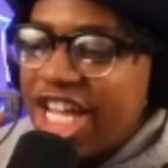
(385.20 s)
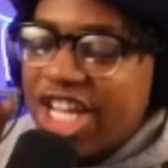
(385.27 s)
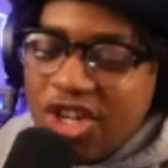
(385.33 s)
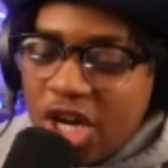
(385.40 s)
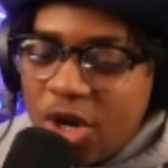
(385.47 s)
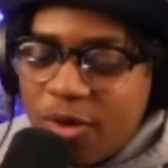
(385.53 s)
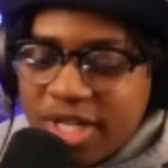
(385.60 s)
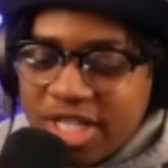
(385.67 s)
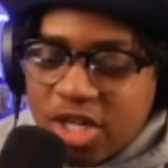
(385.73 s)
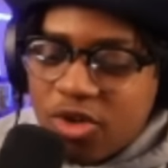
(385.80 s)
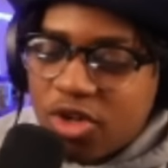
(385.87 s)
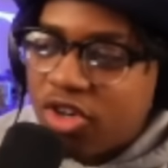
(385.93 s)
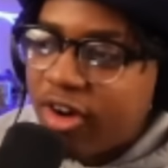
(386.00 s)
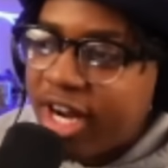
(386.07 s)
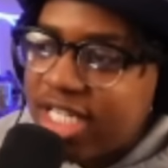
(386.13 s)
You know what's so
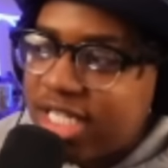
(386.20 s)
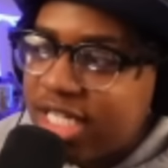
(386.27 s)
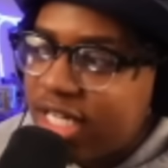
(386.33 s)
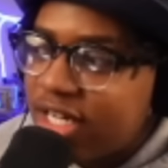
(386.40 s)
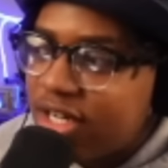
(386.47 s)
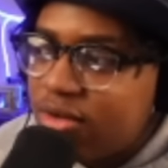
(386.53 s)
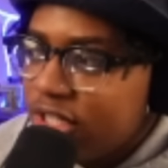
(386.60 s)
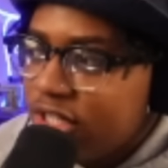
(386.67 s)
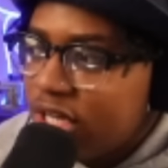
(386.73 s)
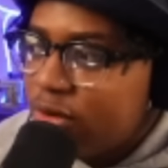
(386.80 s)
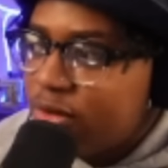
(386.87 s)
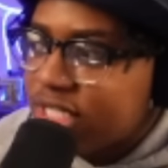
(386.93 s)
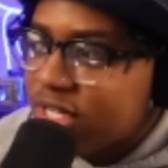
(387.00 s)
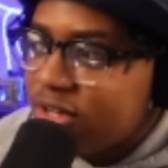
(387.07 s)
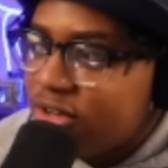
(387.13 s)
crazy though? You know
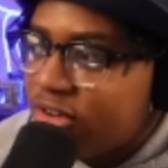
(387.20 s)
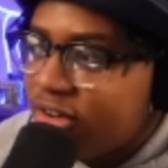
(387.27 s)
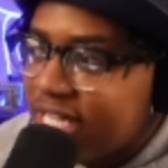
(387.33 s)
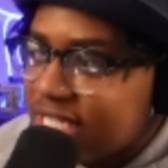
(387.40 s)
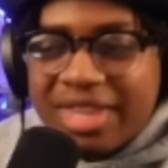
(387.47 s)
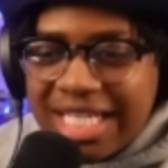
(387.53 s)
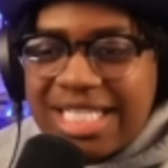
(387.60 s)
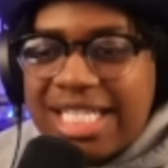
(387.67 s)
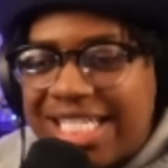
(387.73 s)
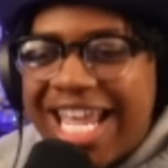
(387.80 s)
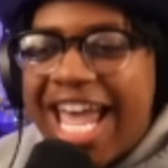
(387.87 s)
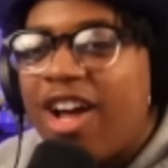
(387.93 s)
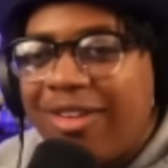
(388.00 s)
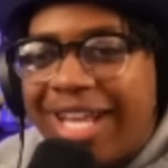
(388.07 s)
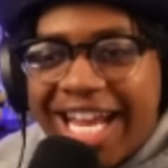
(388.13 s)
what's so crazy? This is
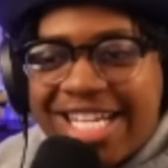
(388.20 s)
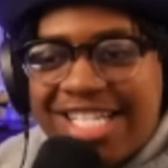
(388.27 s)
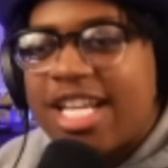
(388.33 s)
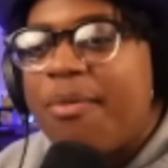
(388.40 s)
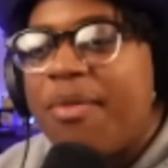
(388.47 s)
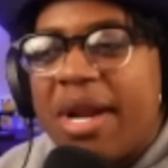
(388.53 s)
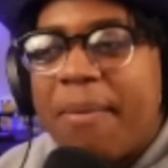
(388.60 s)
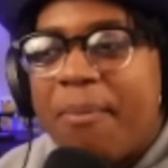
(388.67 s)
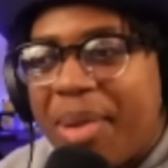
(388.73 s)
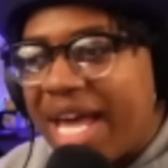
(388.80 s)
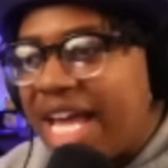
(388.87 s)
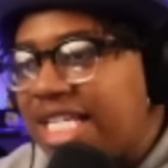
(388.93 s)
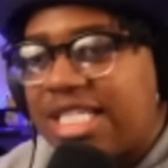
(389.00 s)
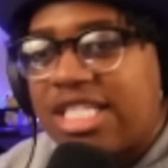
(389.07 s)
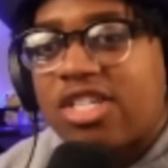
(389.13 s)
how like some of the
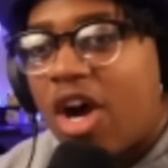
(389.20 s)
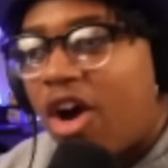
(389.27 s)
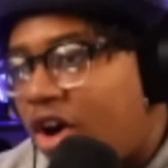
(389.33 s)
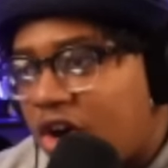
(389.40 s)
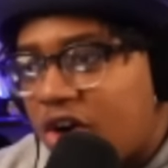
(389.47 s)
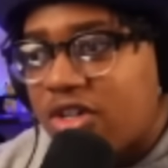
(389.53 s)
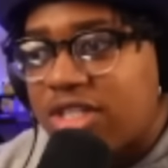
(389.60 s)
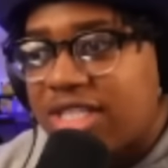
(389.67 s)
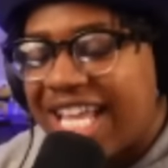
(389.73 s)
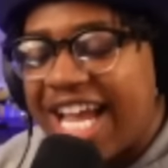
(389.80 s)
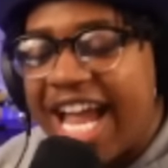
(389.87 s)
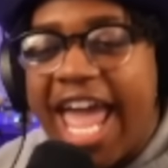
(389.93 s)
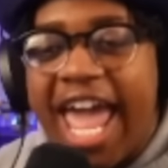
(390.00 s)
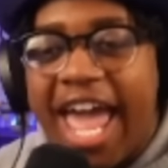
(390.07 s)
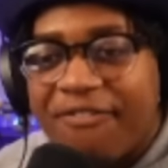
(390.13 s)
best songs
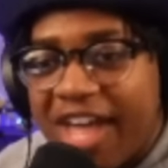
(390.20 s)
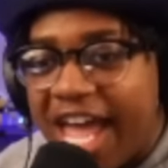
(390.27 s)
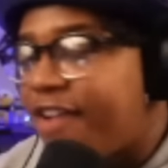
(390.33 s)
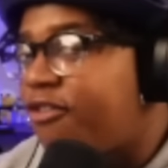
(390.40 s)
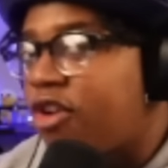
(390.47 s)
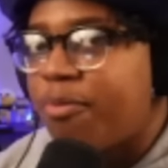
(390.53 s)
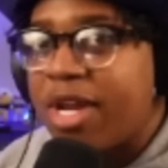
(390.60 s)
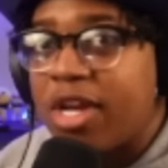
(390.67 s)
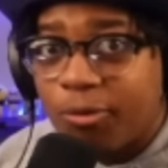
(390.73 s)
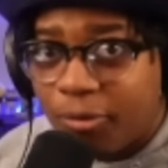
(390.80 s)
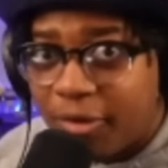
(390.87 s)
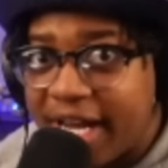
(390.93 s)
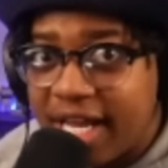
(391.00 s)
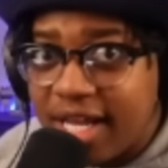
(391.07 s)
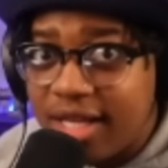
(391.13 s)
that have ever been
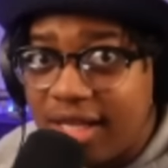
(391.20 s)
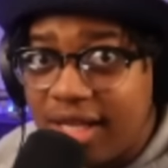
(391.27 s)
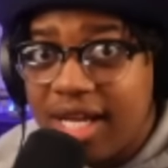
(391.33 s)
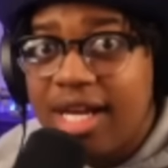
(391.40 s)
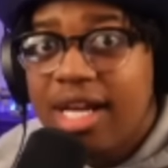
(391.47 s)
written